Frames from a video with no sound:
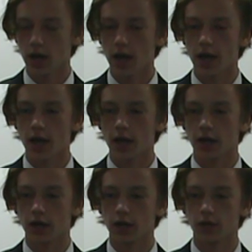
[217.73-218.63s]

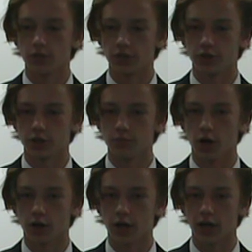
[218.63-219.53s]
and restricted
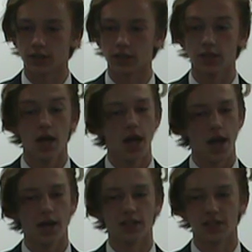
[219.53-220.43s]
market access
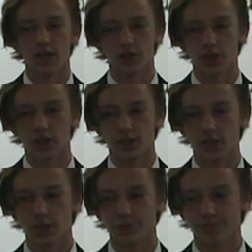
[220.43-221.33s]
and the South China
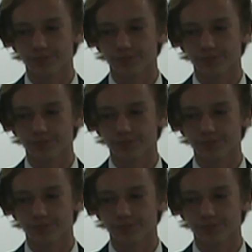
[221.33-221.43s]
Sea.